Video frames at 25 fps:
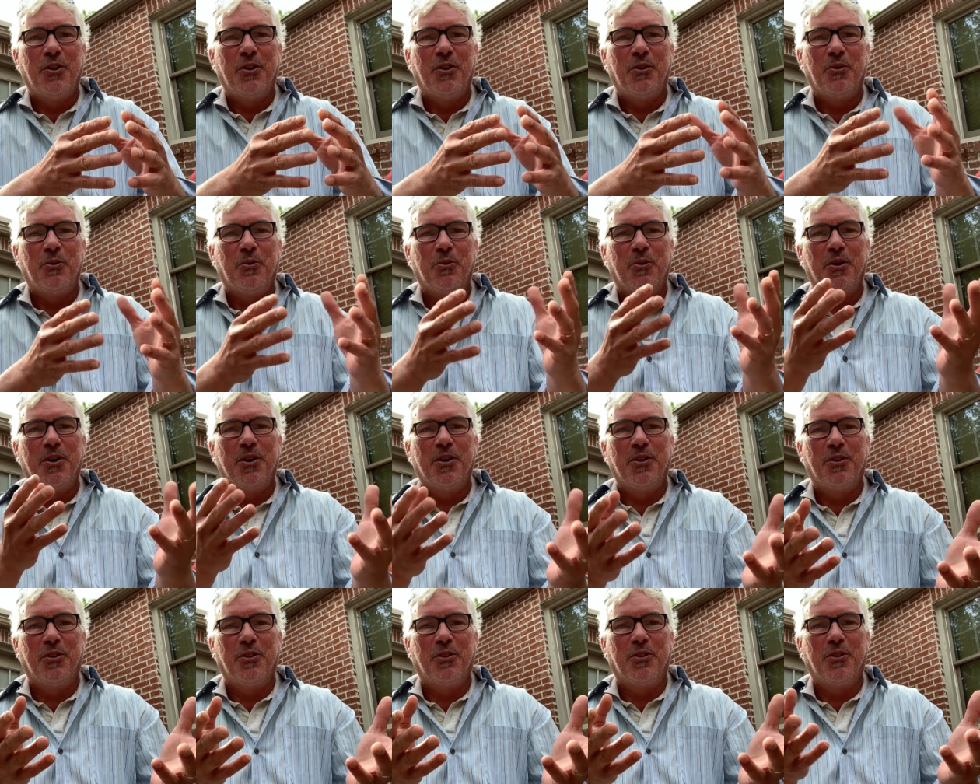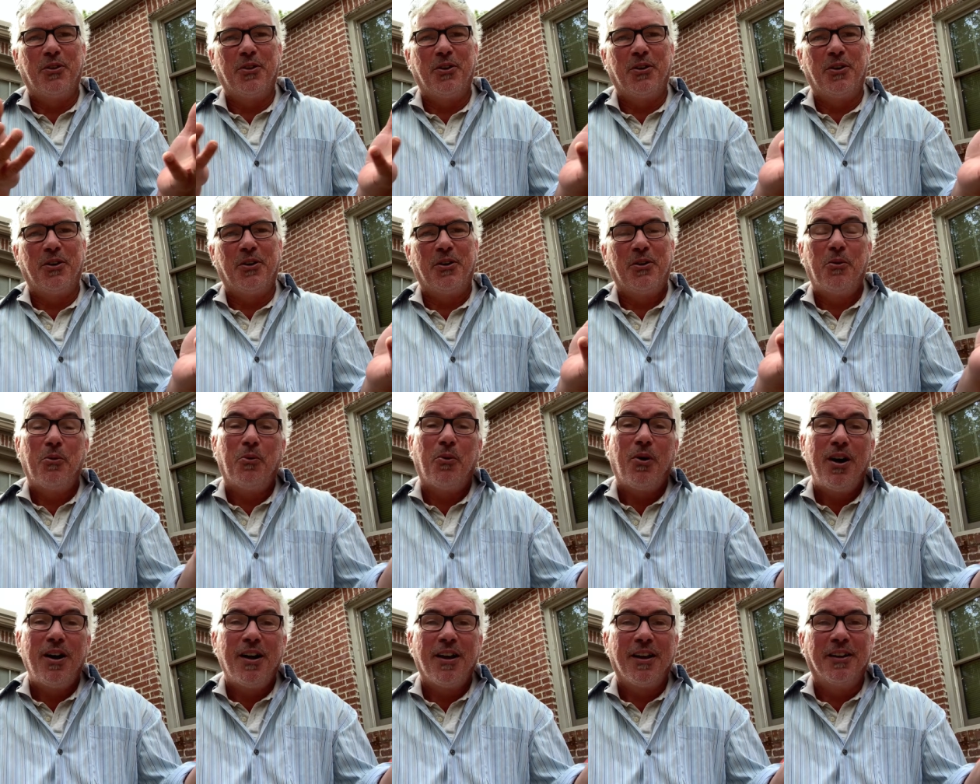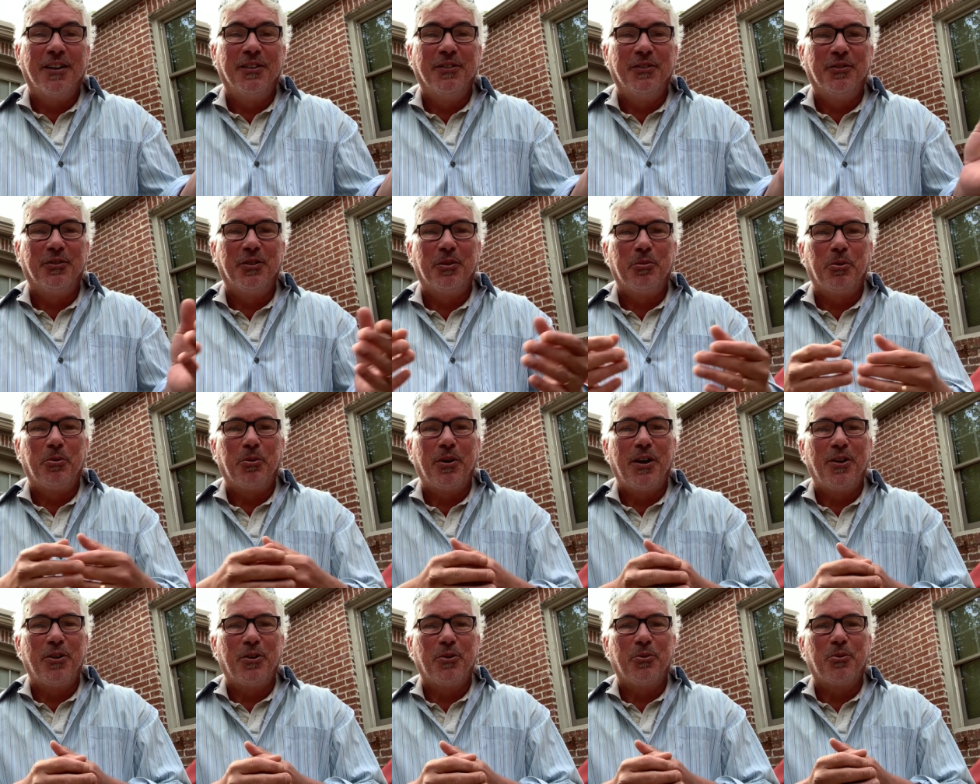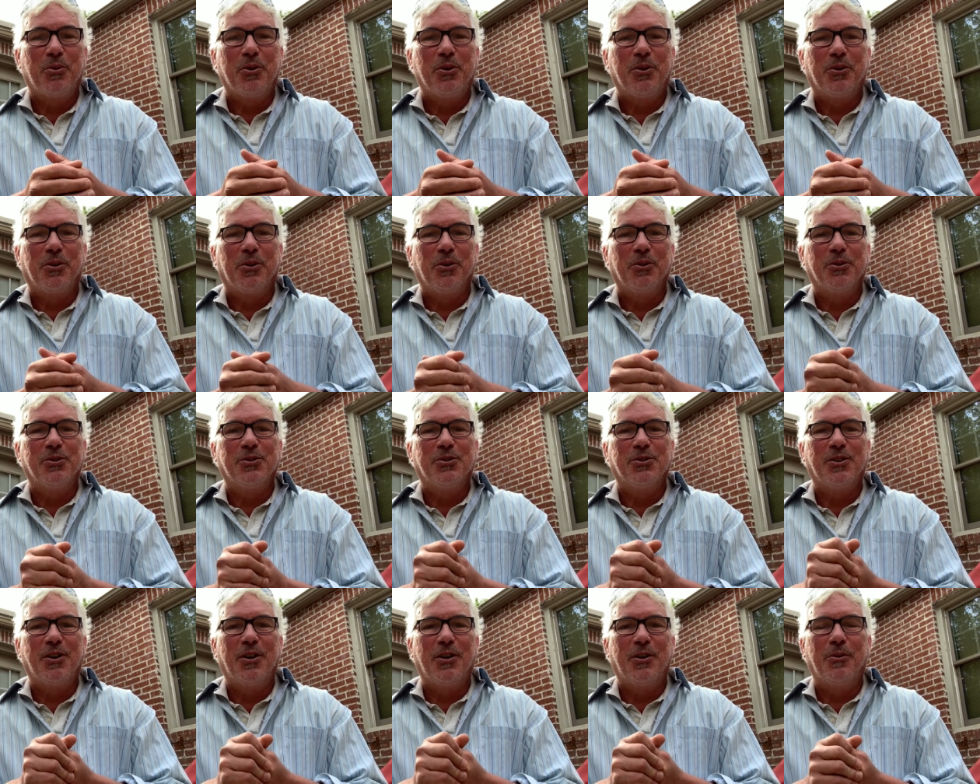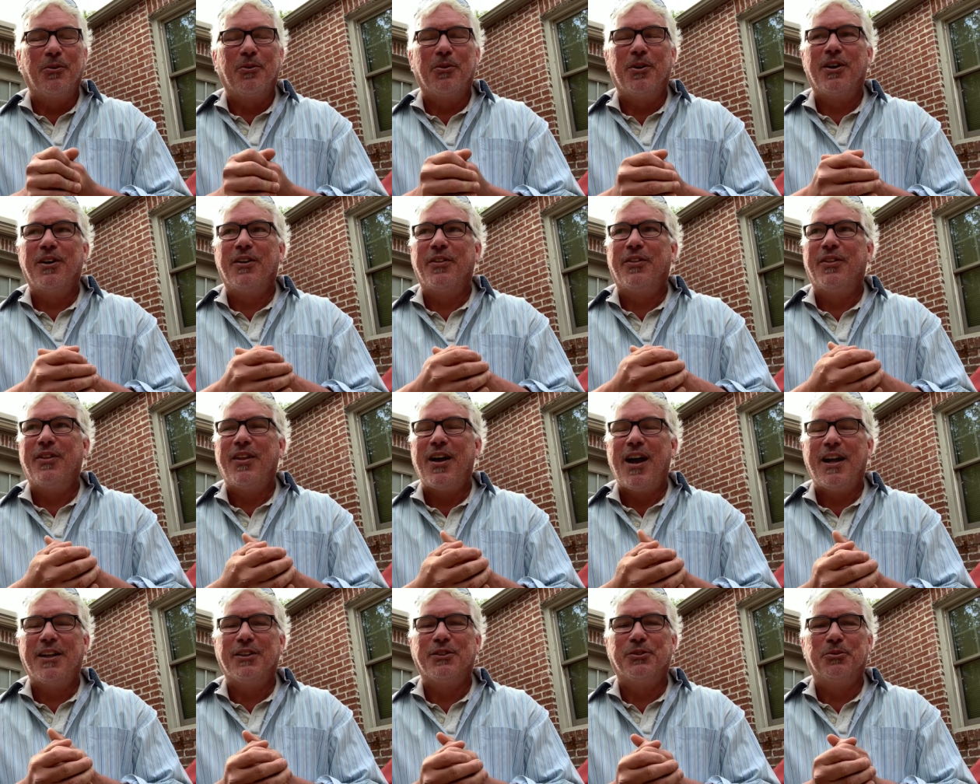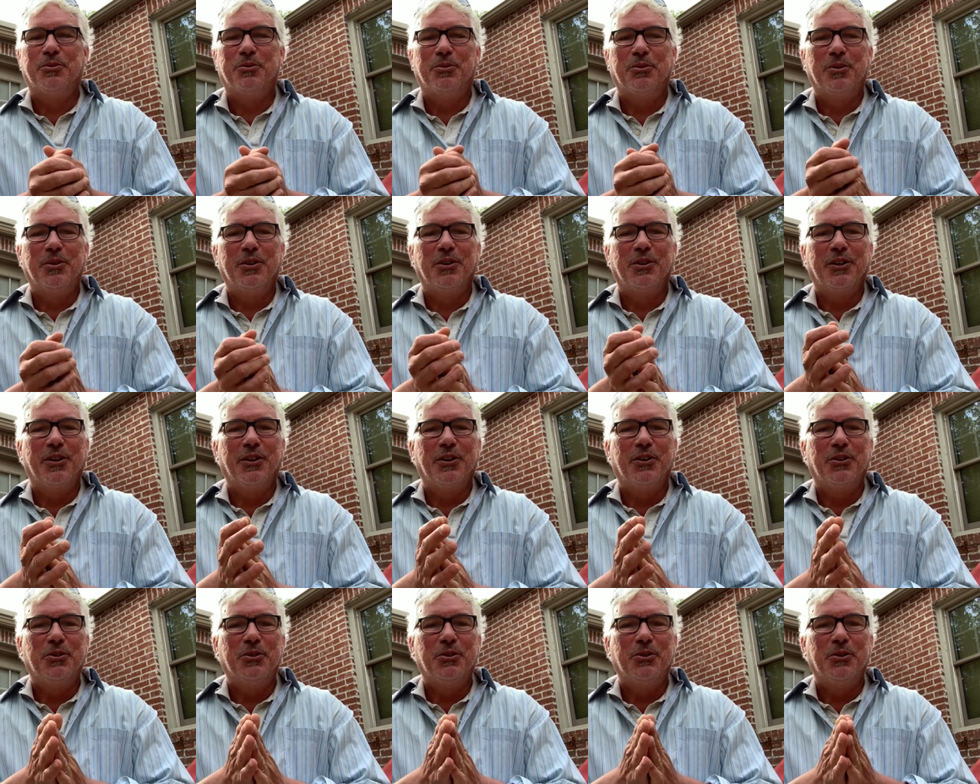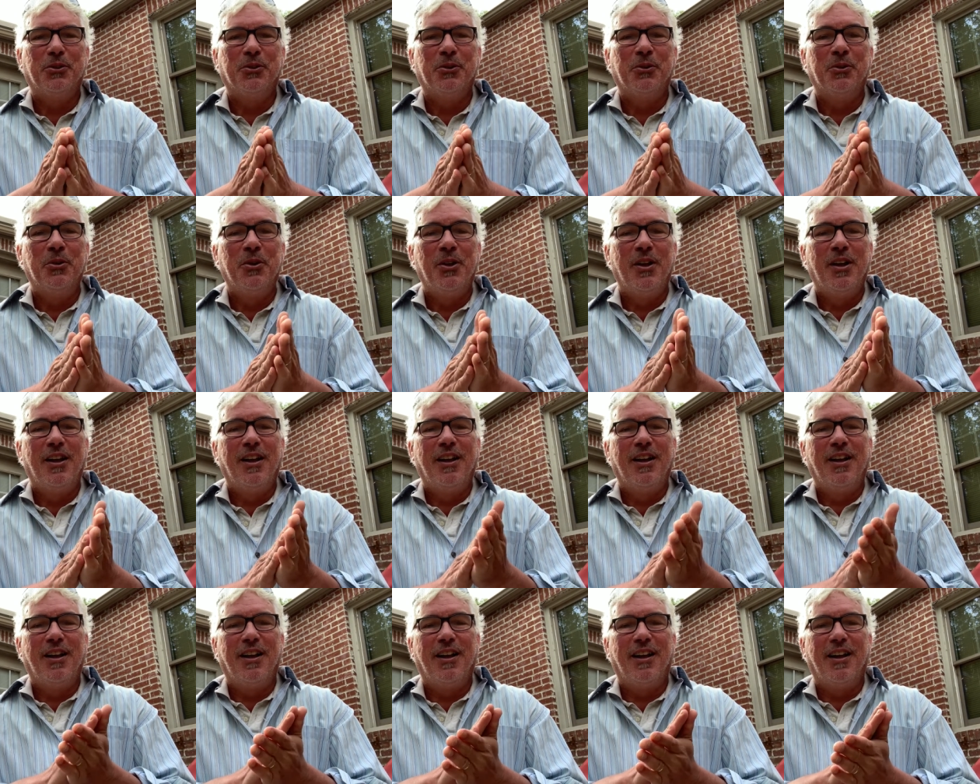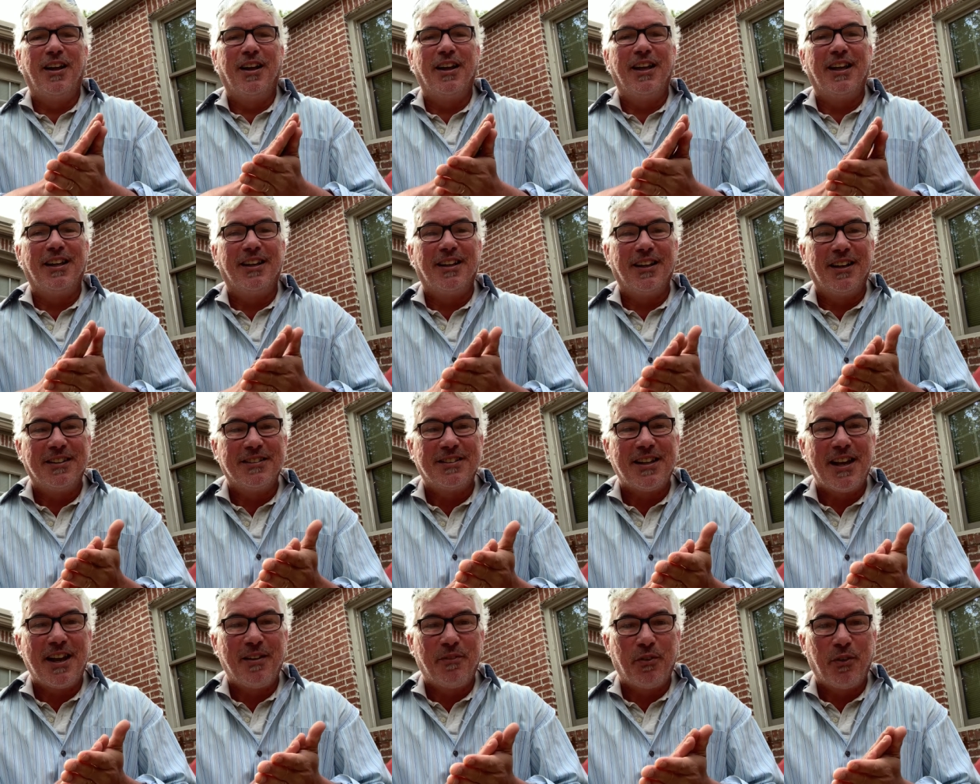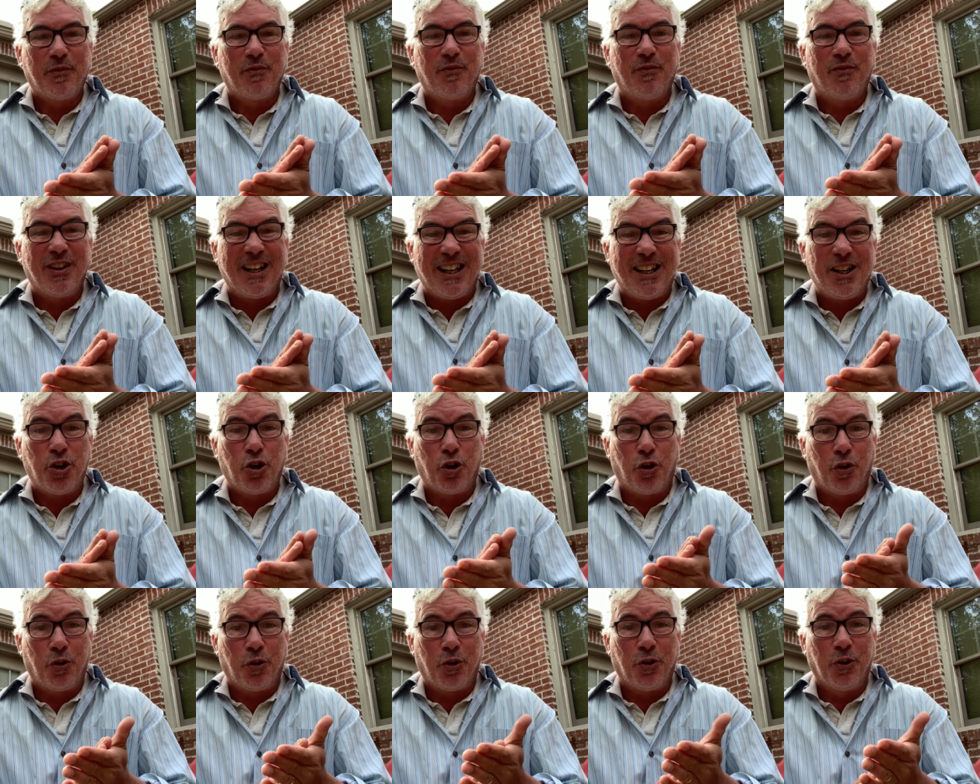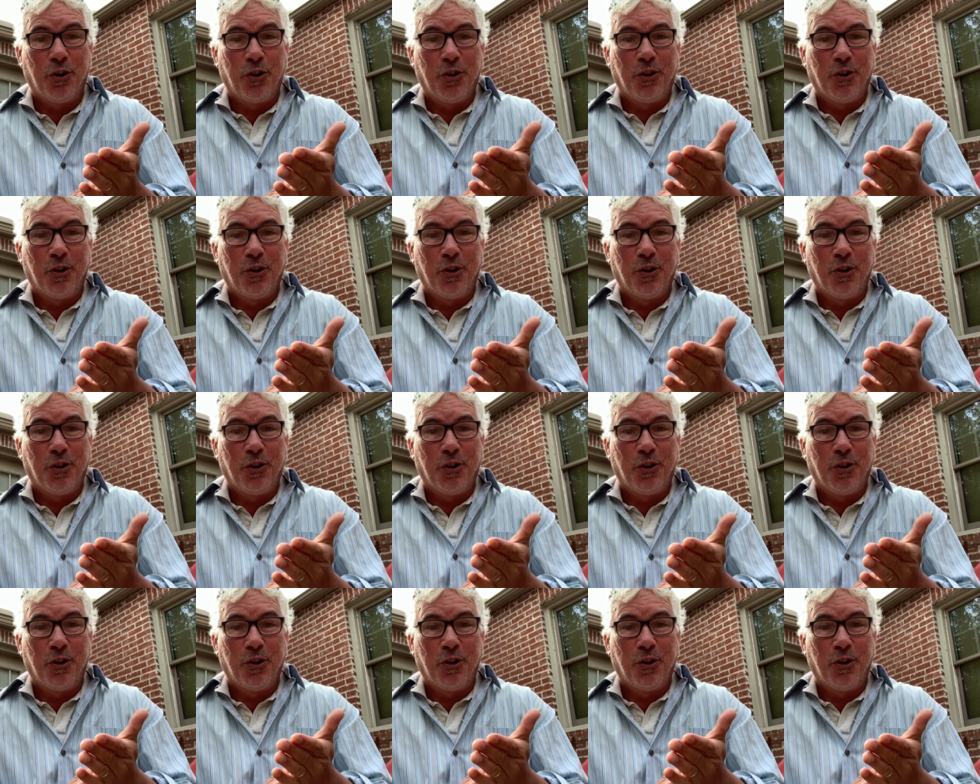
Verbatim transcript: with uh, wine from around the world. So uh, that's really cool. Uh, he does have a vineyard.